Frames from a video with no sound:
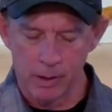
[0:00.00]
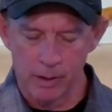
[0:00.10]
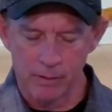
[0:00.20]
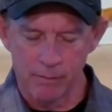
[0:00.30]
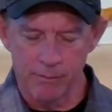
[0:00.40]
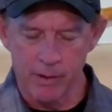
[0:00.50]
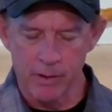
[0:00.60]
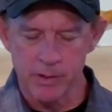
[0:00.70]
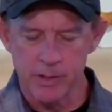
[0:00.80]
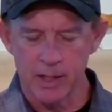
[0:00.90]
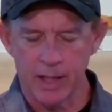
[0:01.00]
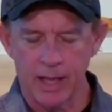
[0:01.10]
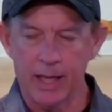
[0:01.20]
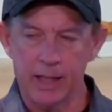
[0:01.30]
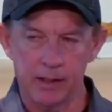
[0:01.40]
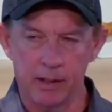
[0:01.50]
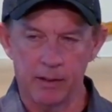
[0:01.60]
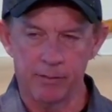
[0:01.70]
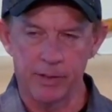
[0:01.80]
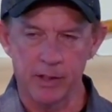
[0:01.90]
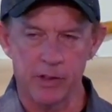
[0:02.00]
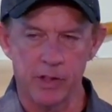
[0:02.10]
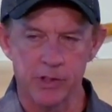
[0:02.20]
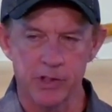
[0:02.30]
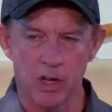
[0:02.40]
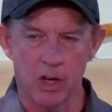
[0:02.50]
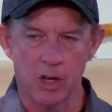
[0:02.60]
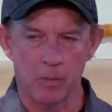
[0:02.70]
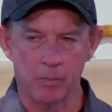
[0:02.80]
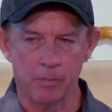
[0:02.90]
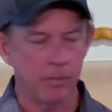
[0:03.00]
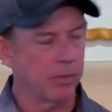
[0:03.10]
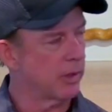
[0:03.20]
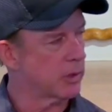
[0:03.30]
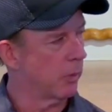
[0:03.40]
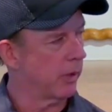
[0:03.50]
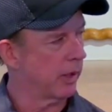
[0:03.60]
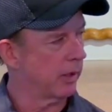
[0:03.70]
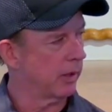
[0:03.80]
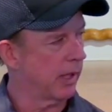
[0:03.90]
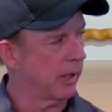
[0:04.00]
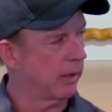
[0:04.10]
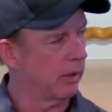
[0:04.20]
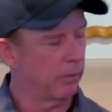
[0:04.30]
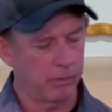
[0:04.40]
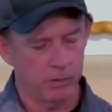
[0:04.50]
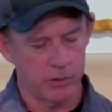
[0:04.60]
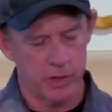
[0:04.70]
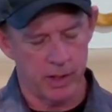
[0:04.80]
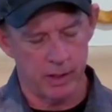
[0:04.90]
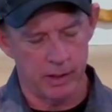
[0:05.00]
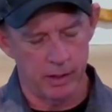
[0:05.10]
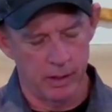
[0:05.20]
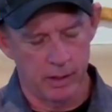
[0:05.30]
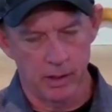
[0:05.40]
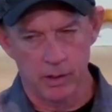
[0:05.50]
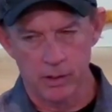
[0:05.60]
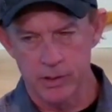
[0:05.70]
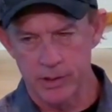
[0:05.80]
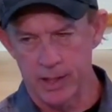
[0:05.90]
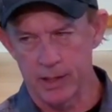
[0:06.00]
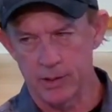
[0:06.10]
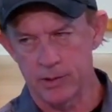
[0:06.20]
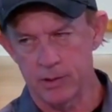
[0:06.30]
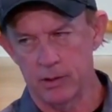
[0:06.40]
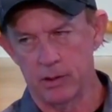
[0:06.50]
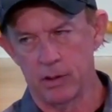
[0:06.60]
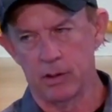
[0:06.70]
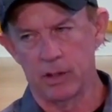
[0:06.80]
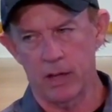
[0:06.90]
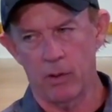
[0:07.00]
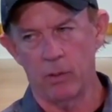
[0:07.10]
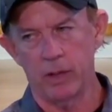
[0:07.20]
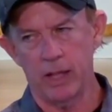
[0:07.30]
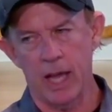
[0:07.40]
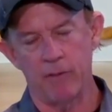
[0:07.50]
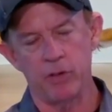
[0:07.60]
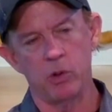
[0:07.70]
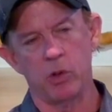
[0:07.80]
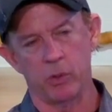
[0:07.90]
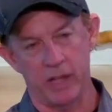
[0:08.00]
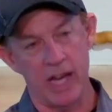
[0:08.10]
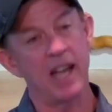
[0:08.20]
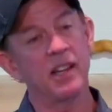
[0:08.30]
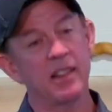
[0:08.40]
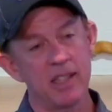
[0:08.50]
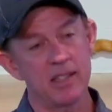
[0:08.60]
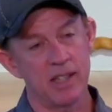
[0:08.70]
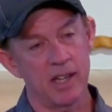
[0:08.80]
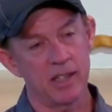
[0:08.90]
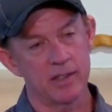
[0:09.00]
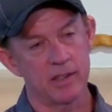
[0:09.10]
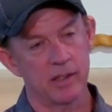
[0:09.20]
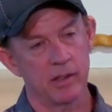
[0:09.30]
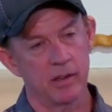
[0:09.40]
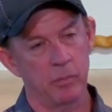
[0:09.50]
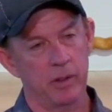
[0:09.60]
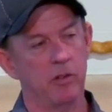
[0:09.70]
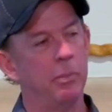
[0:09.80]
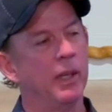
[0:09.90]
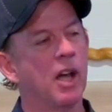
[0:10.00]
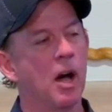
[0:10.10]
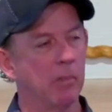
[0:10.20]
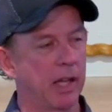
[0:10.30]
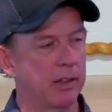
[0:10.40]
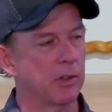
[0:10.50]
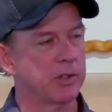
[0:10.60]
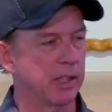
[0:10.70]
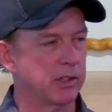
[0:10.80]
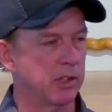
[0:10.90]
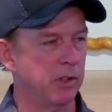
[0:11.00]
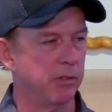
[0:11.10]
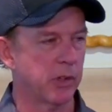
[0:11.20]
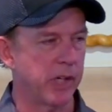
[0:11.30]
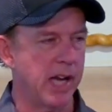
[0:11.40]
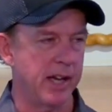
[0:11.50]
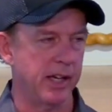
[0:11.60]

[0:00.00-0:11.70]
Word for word: Verse 8 of the, the psalm this morning that was shared says, Not only have you created these things, but you've become like those things that you've created.